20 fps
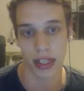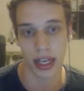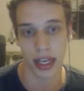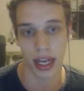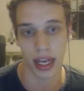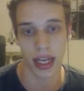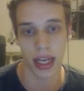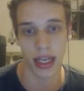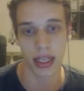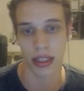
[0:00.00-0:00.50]

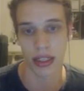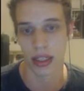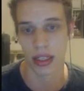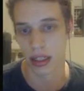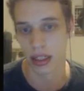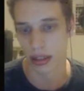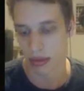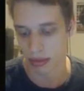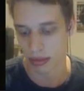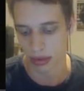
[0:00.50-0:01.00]
high,
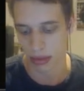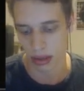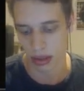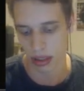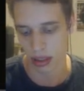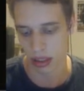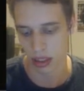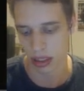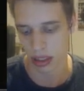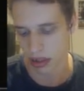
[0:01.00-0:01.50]
I
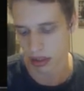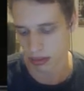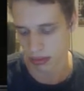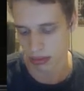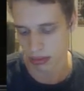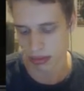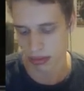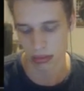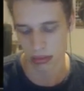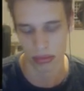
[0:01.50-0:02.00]

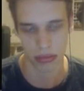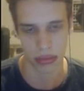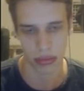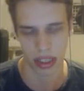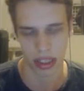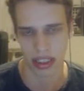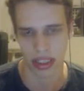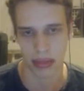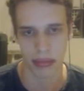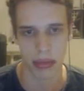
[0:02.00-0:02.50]

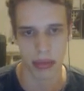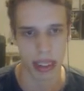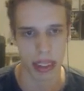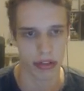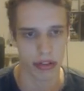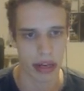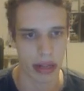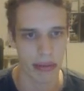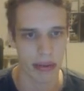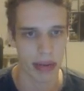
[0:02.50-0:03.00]
guess mid
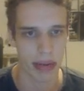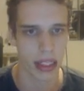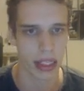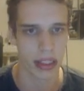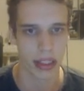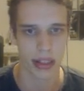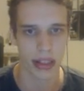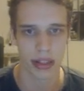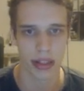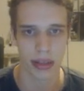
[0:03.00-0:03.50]

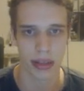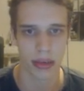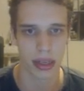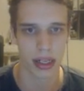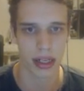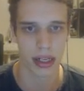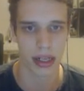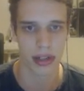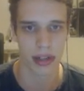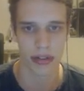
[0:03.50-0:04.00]
Grandmaster, something
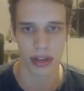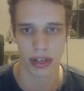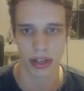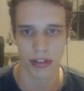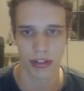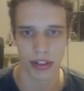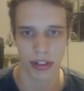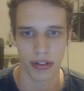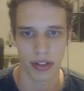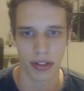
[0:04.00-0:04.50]
like that, rank
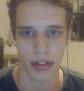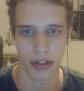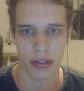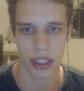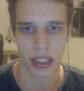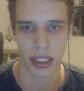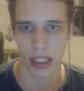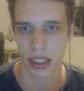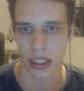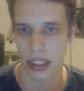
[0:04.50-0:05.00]
50,
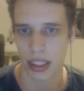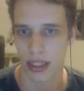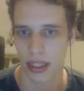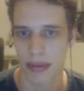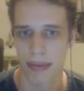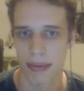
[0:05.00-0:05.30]
rank 60.